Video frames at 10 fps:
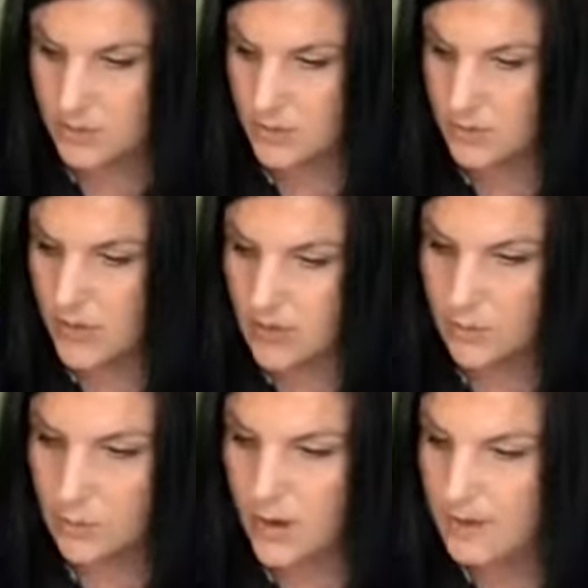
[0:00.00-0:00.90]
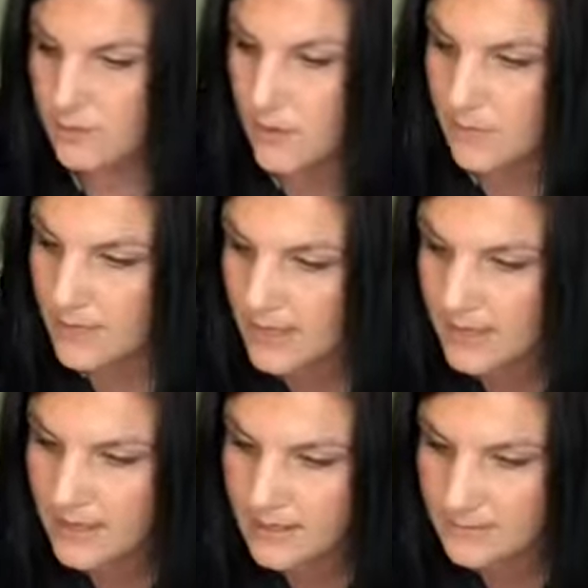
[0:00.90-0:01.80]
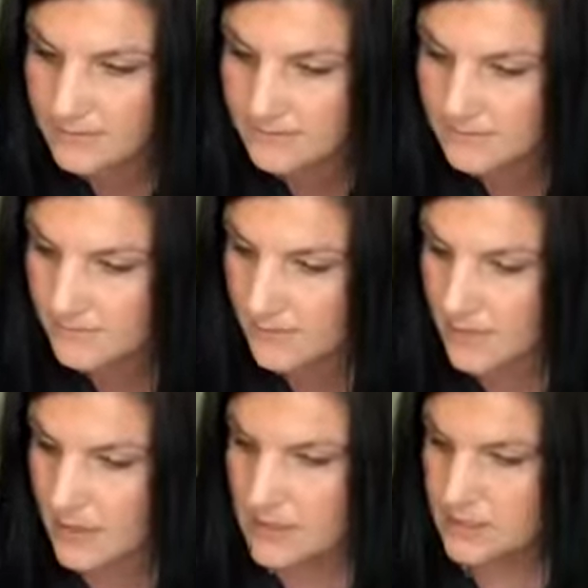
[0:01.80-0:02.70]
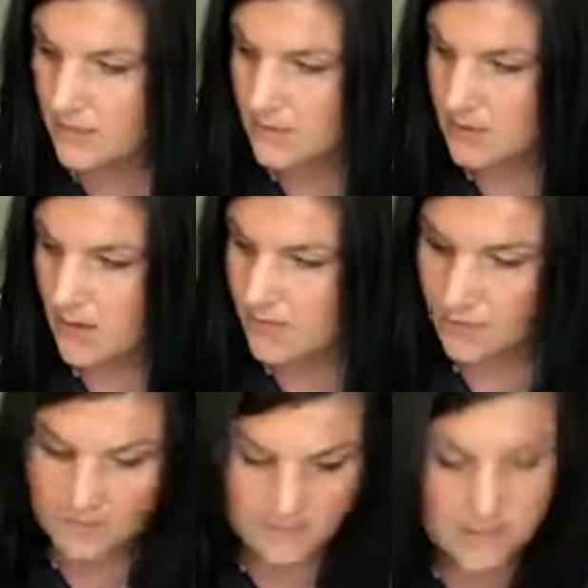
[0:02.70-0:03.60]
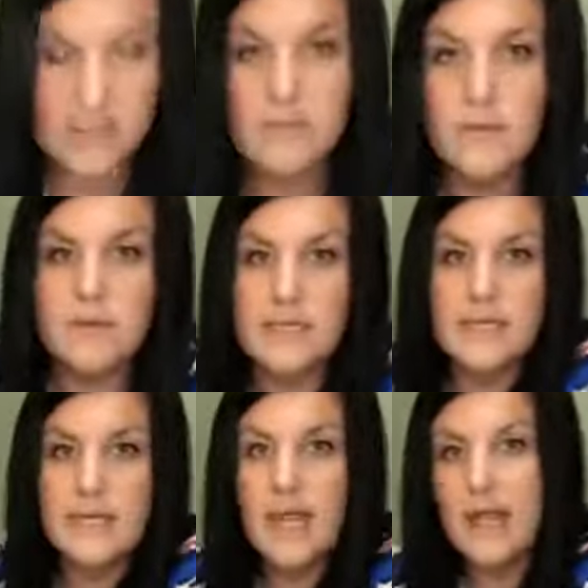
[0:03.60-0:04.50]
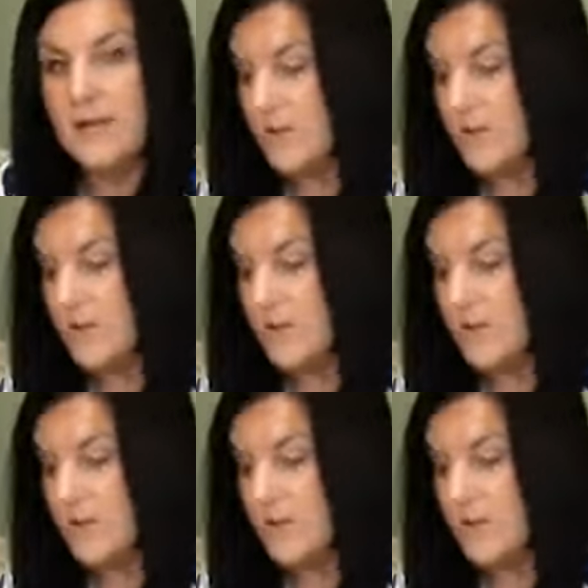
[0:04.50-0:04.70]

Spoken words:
to a white row again. So I'm gonna grab more infinity roses. Again,